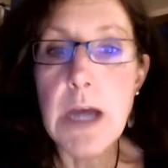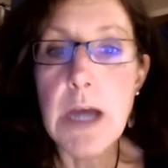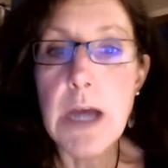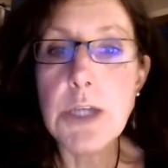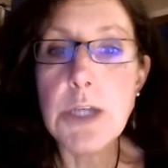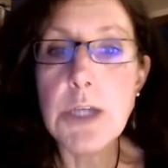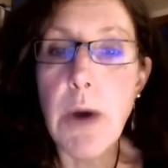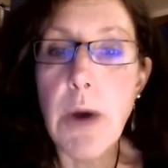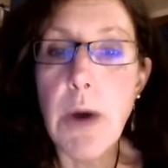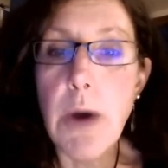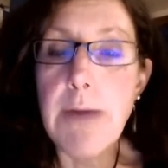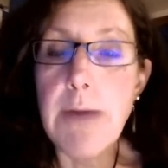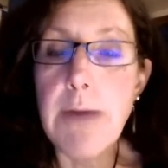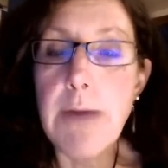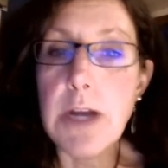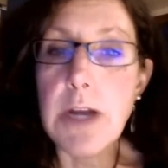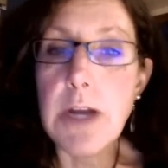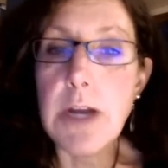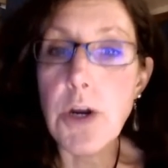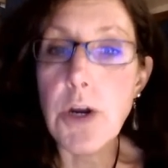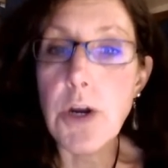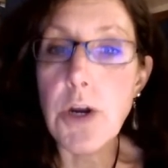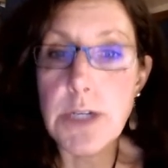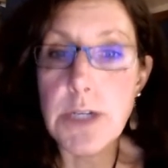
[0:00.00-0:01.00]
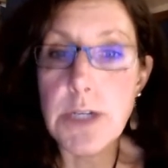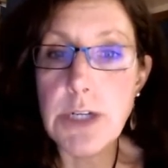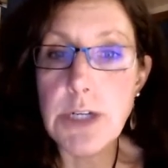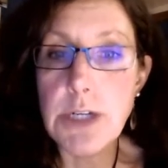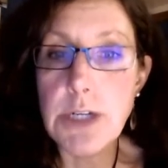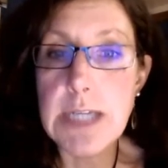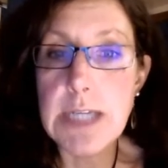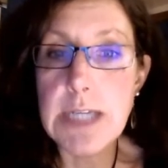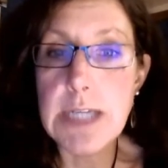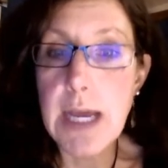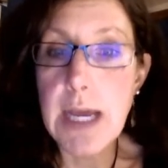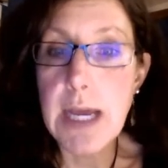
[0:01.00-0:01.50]
So I would encourage you
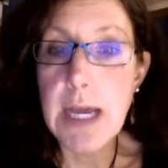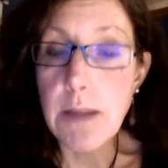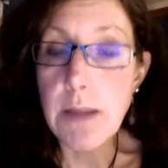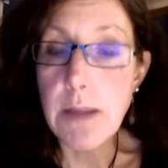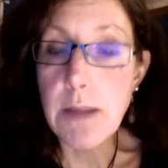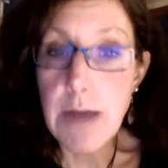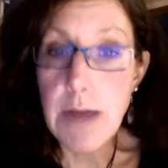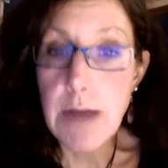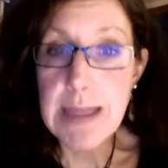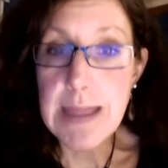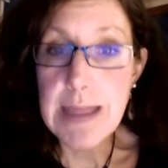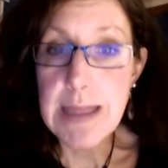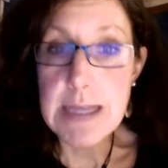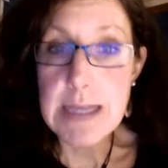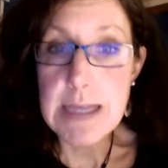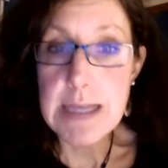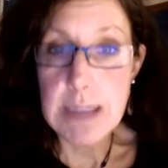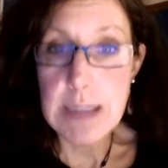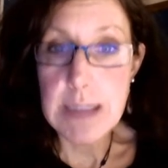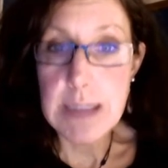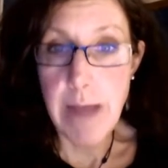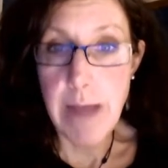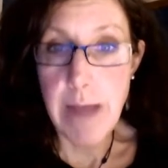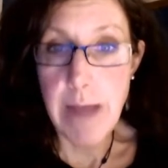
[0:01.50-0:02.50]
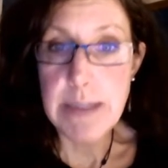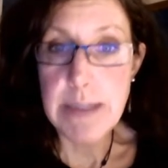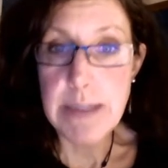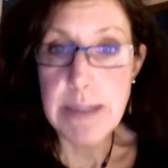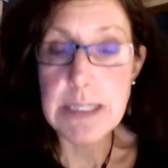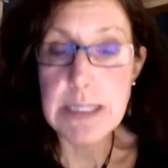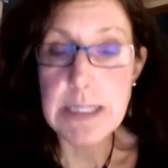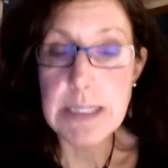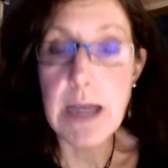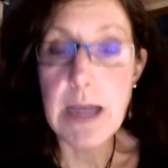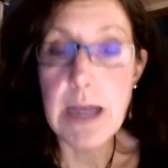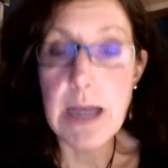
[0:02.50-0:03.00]
to take a look at the
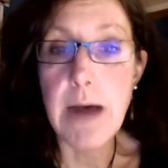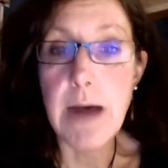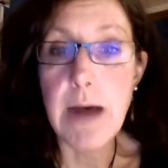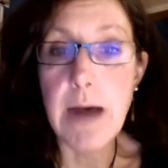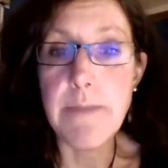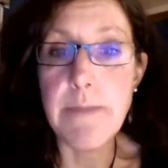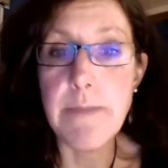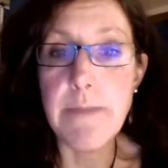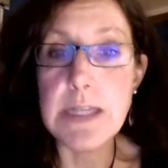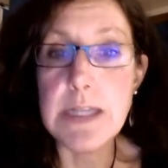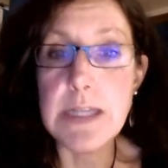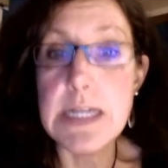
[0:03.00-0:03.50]
assignments, the